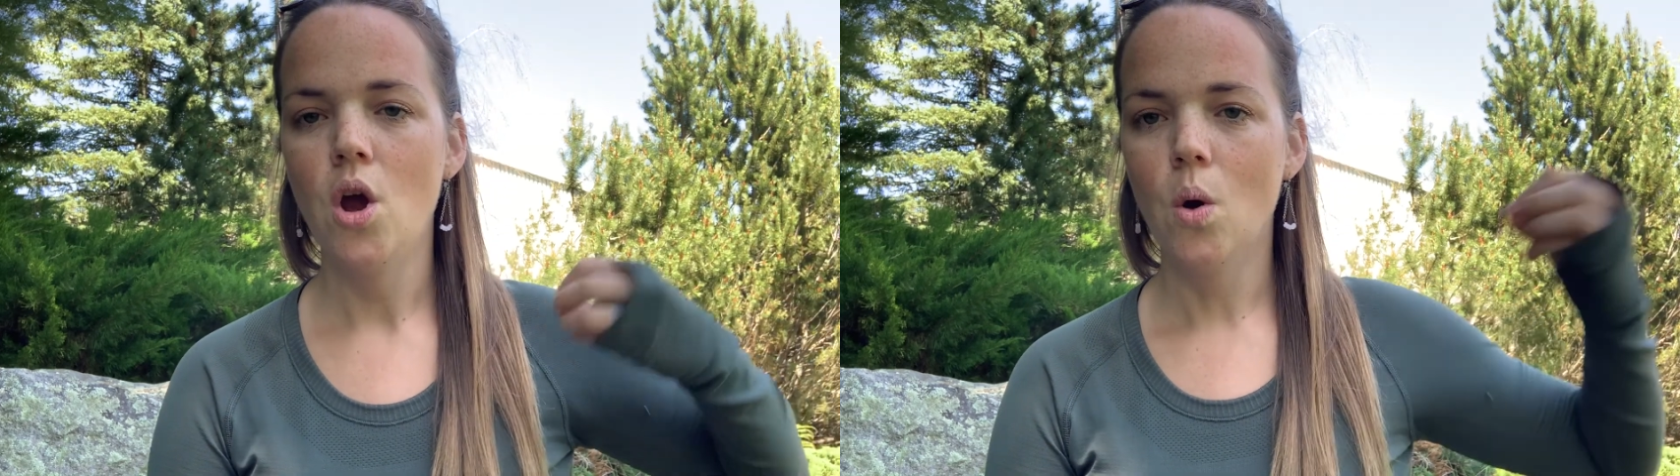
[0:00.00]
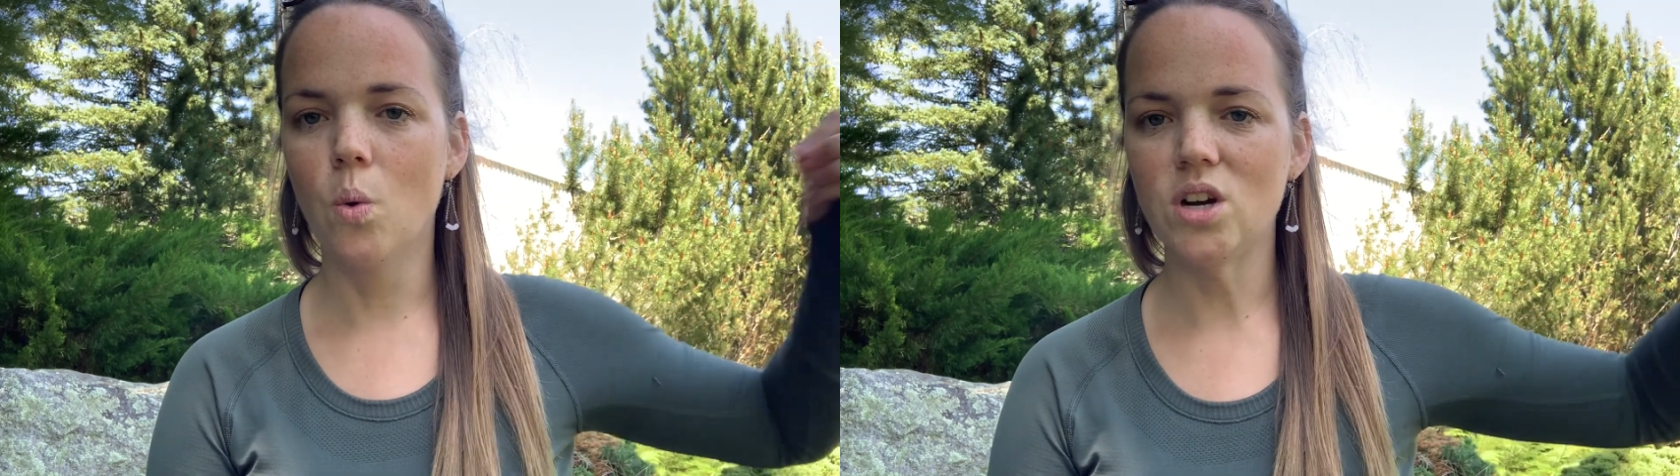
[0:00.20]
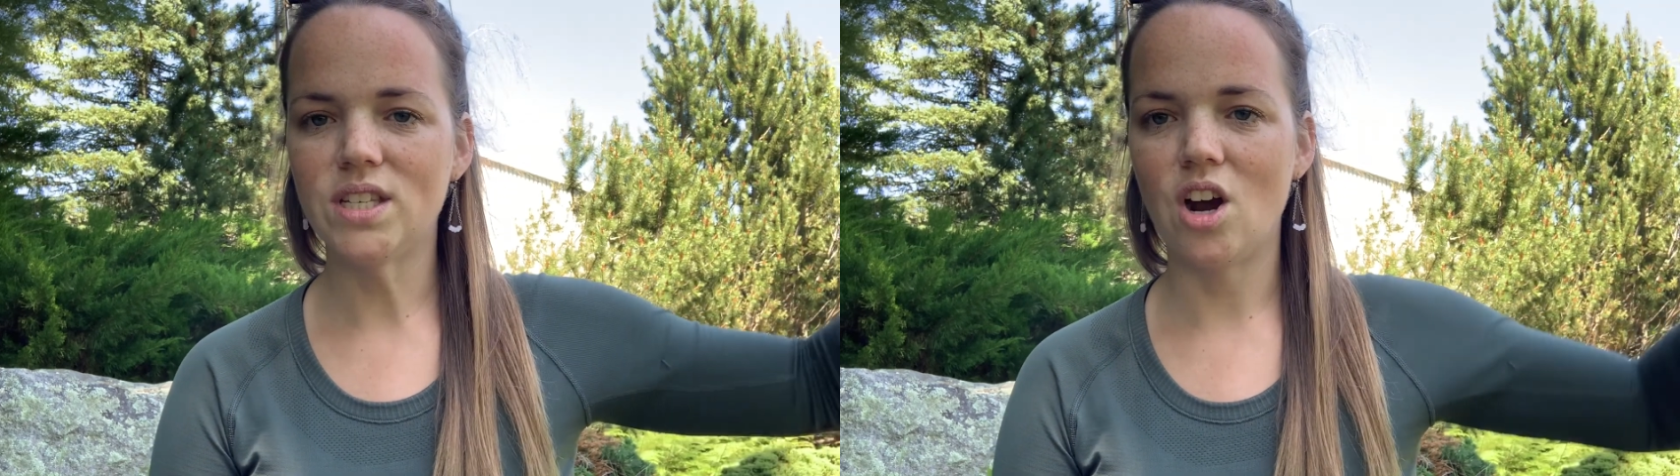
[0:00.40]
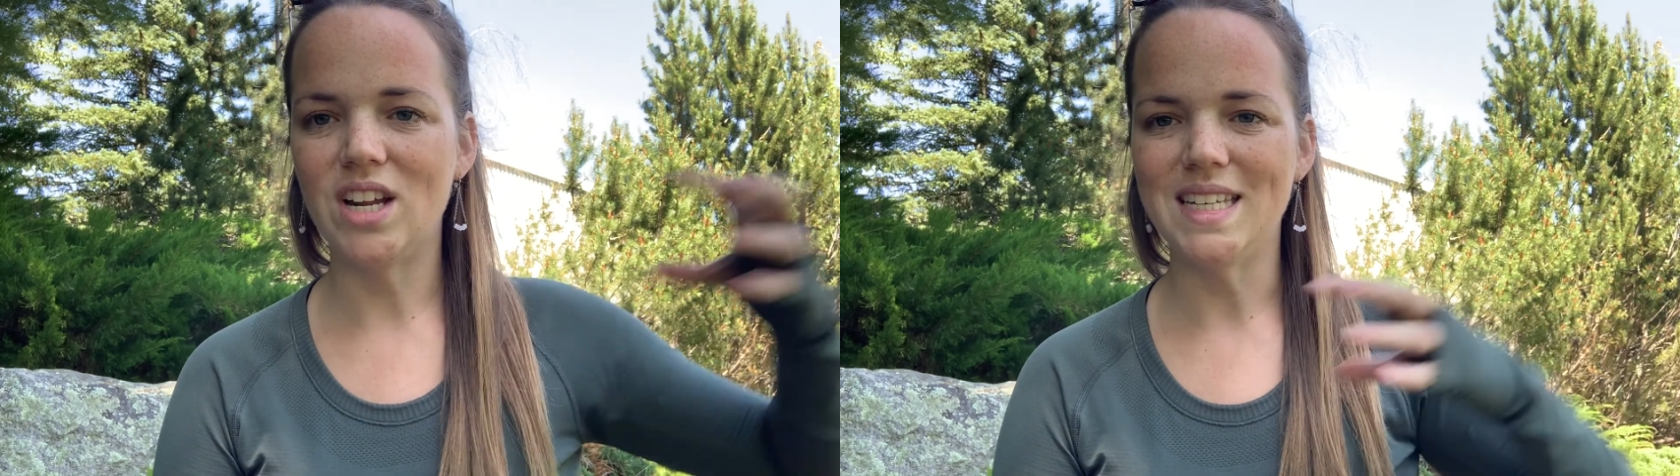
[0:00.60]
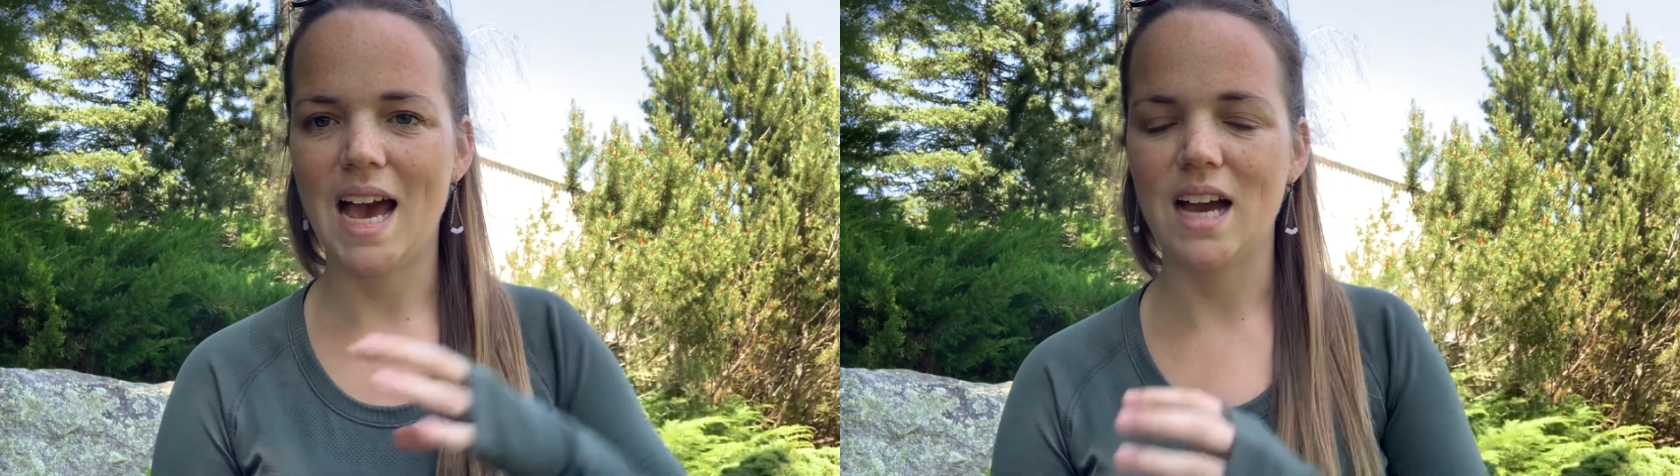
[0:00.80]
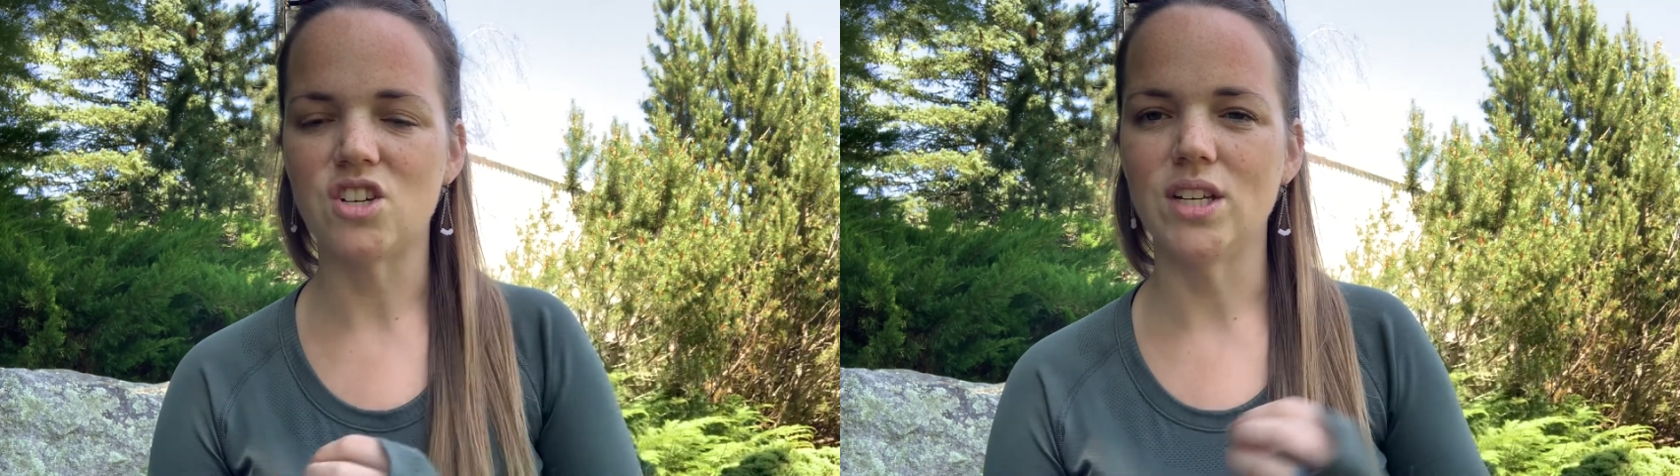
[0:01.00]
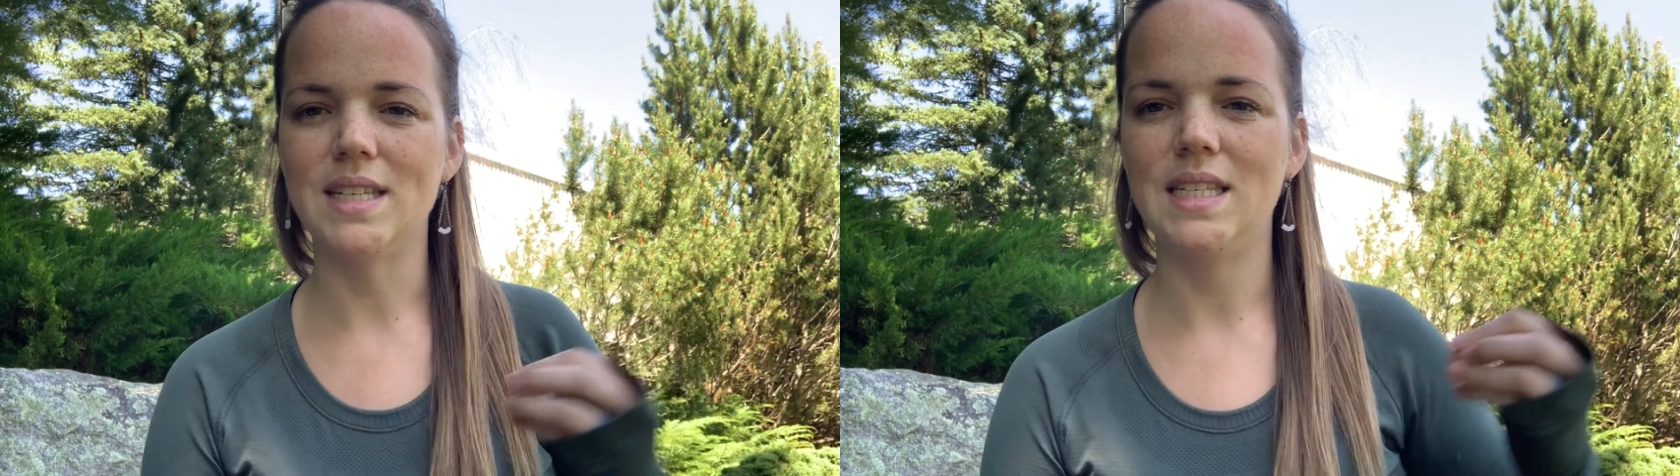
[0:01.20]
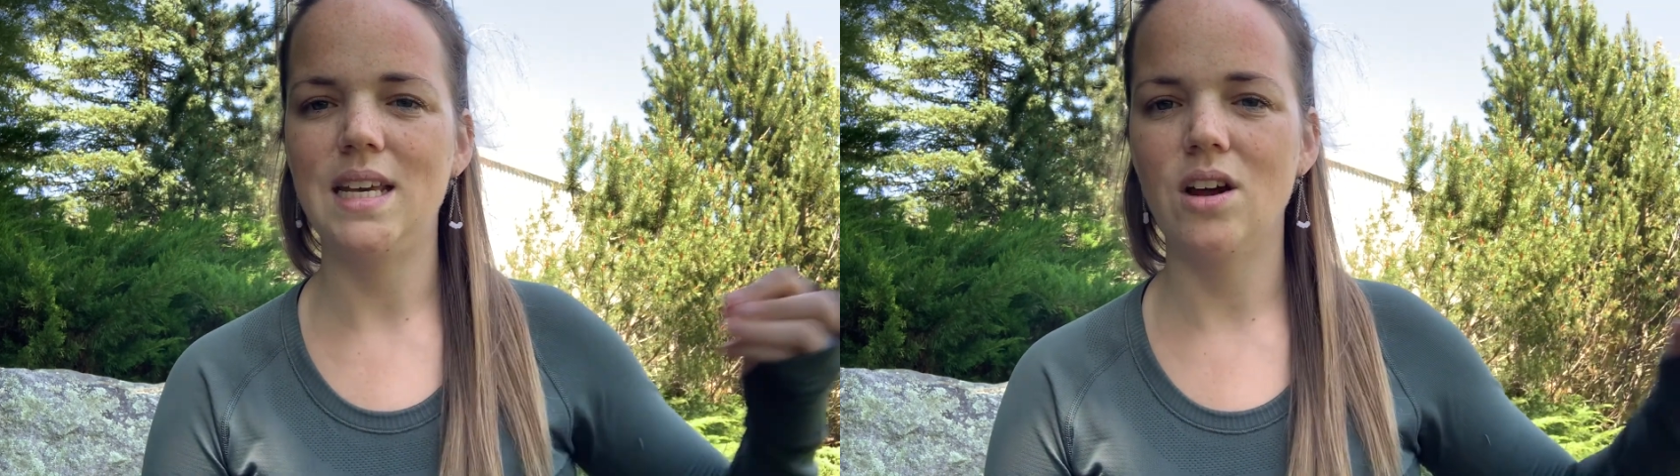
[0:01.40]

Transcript: we're starting to actually see